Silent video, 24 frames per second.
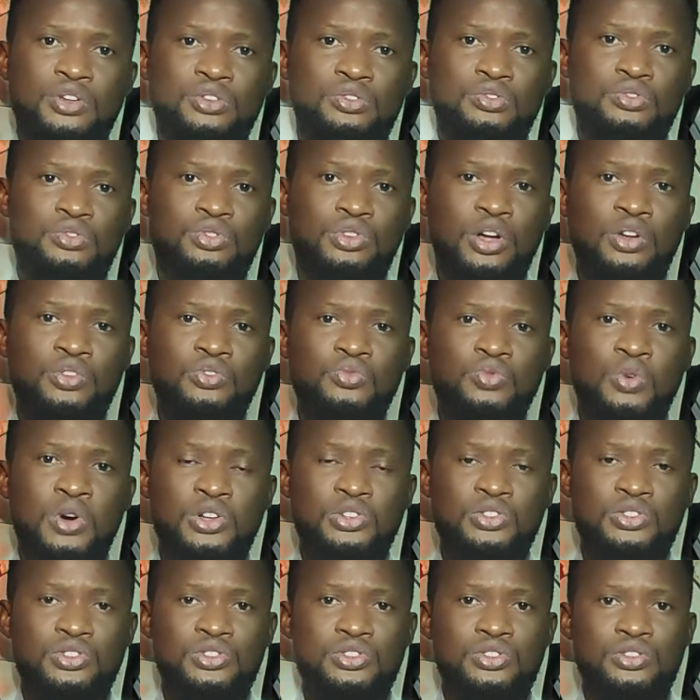you don't
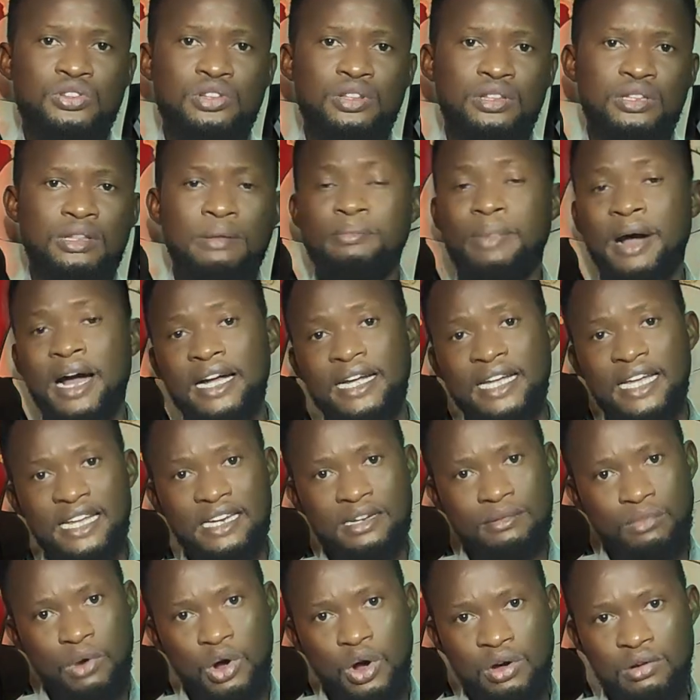want the bank
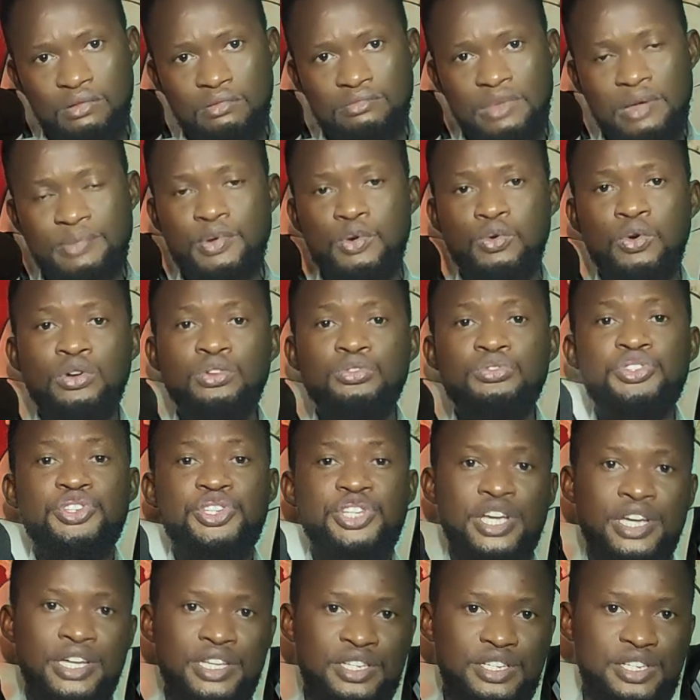anymore, maybe you want to
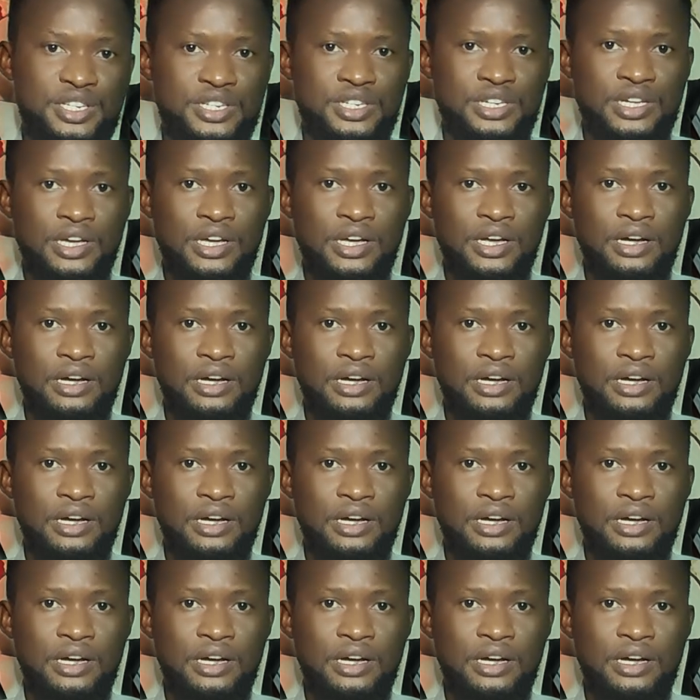change